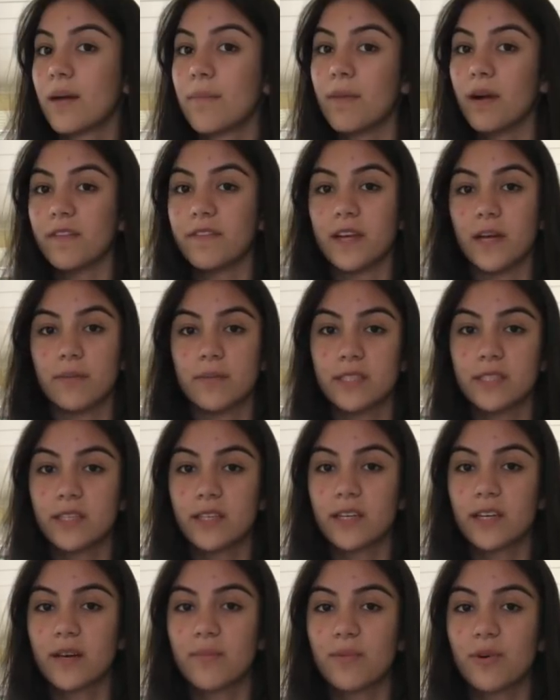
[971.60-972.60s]
my family's
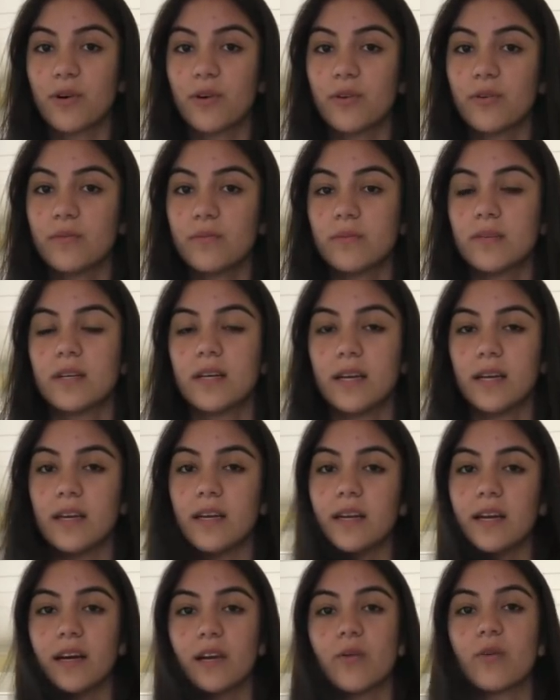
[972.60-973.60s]
gonna come home
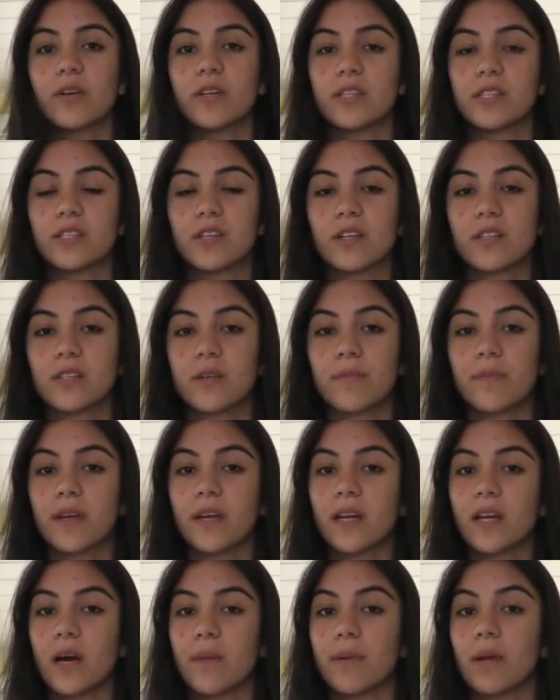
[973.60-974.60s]
and I don't wanna start something
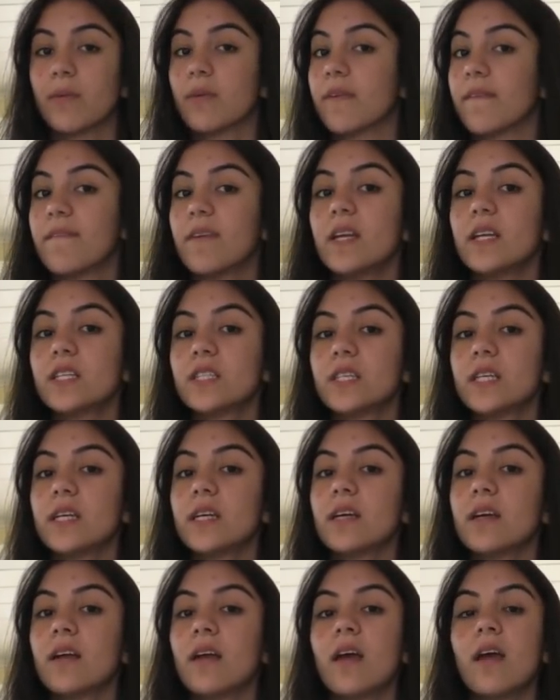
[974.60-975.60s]
and not be able to finish
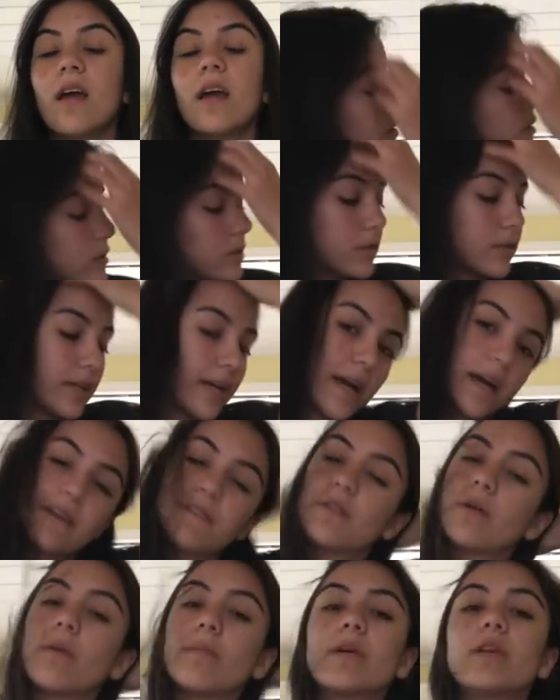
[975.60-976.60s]
it. So yeah,
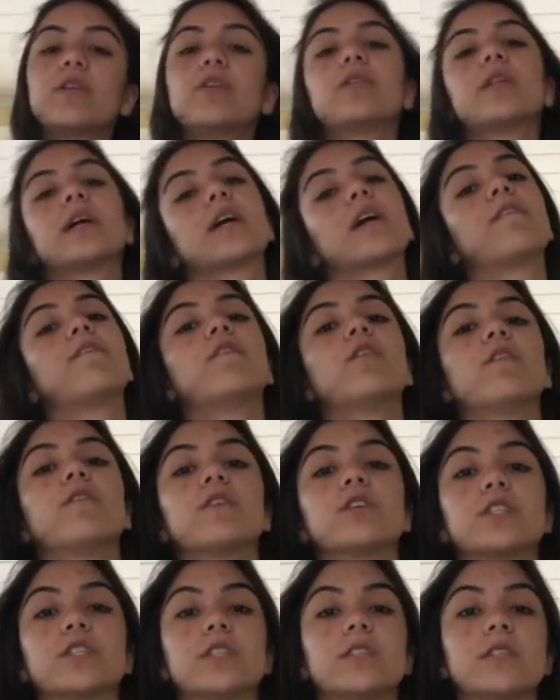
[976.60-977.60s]
if you want me to do like a full
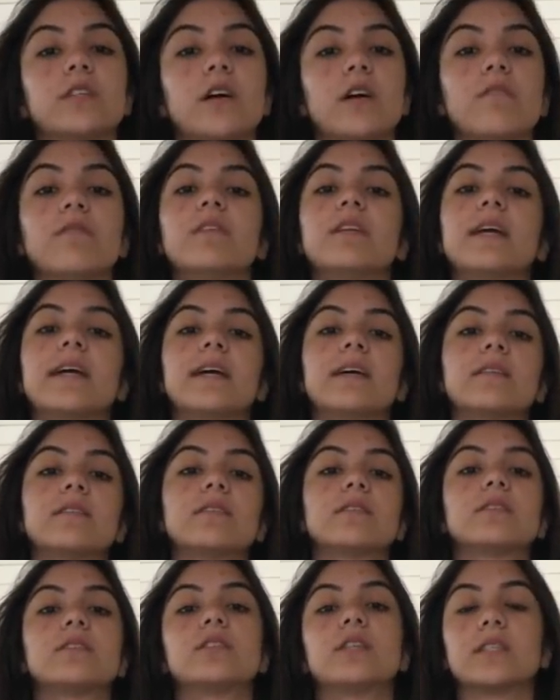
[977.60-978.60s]
version of the
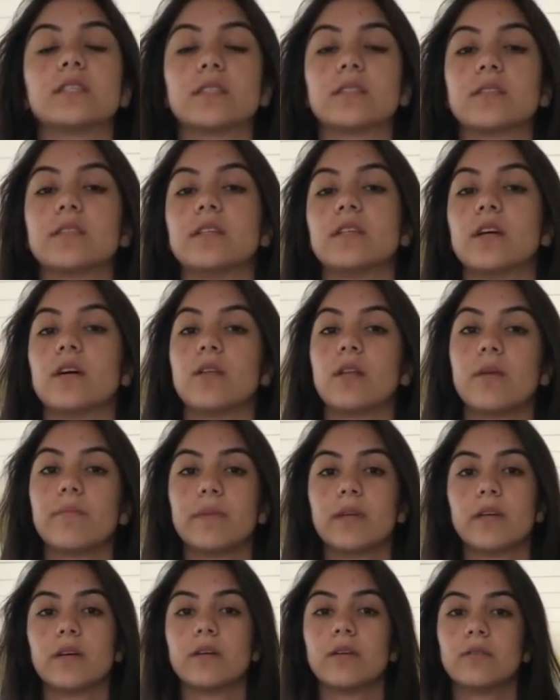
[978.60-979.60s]
dance, just, you know, let
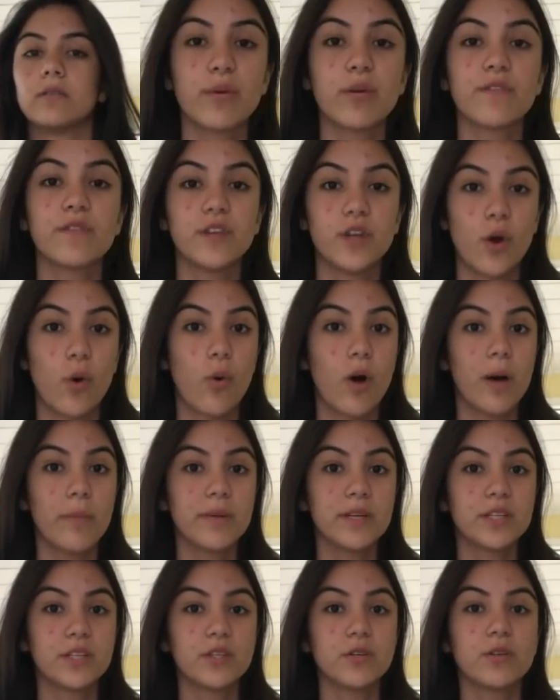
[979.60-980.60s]
me know. Well, if you don't want
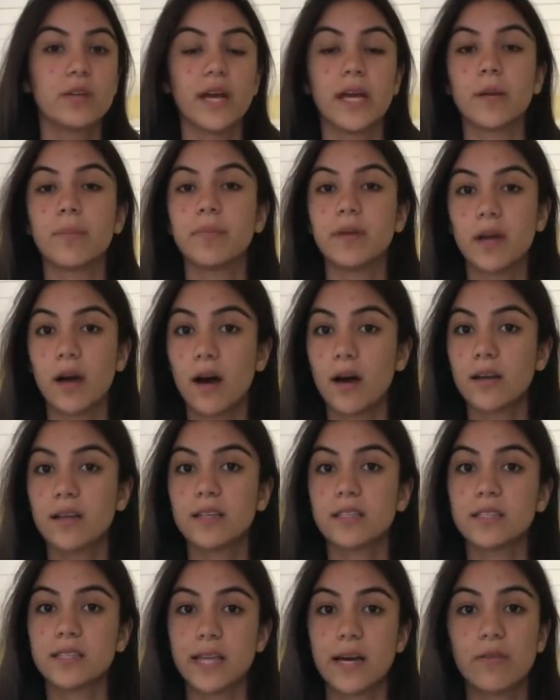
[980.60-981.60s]
me to, like, be
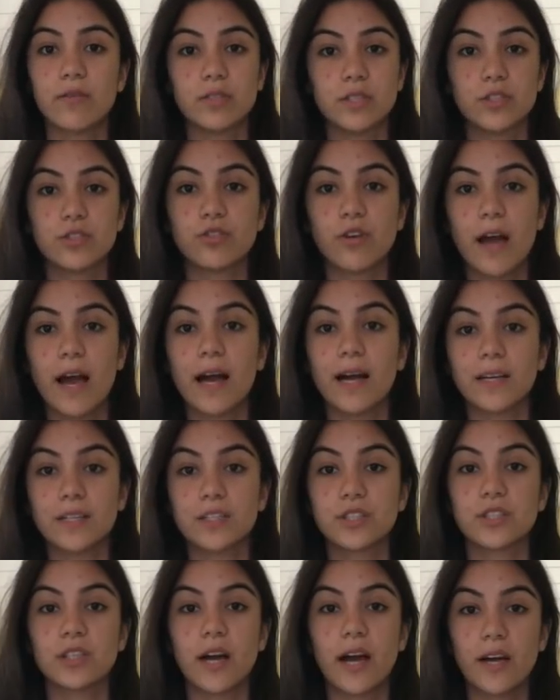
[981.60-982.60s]
honest, that was
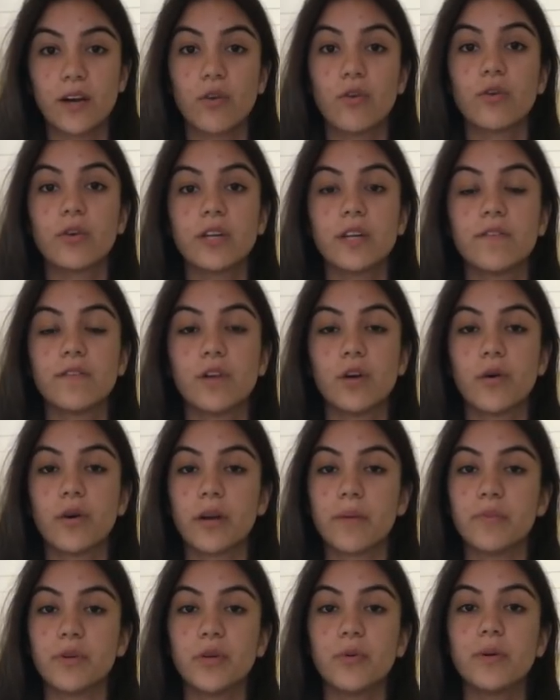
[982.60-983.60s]
trash. I don't even know what
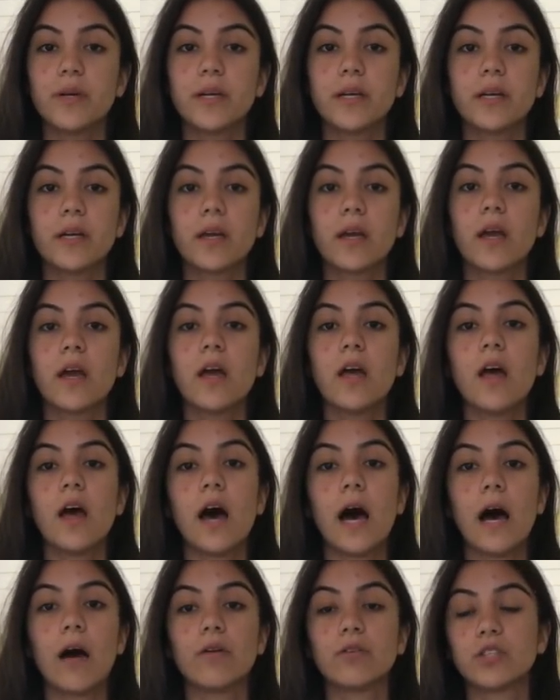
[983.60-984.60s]
I'm doing.
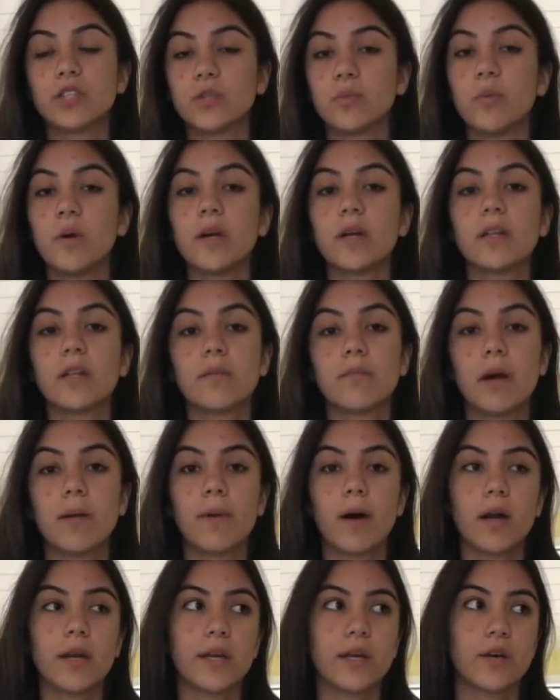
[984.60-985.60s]
I was just wiggling my
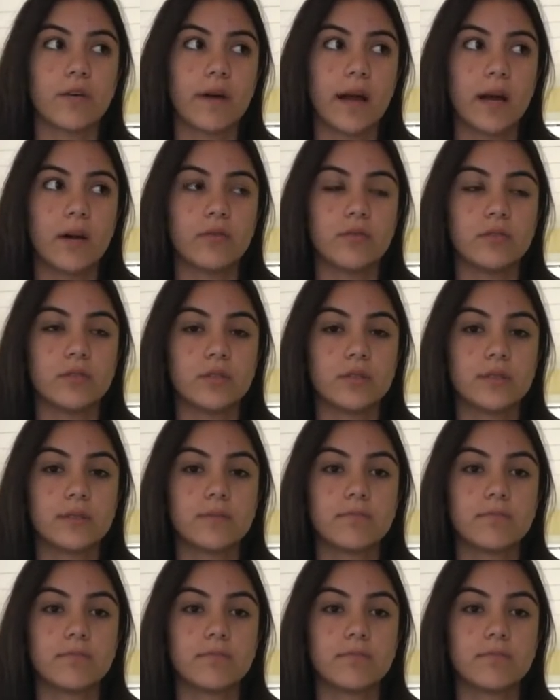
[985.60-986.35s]
body around,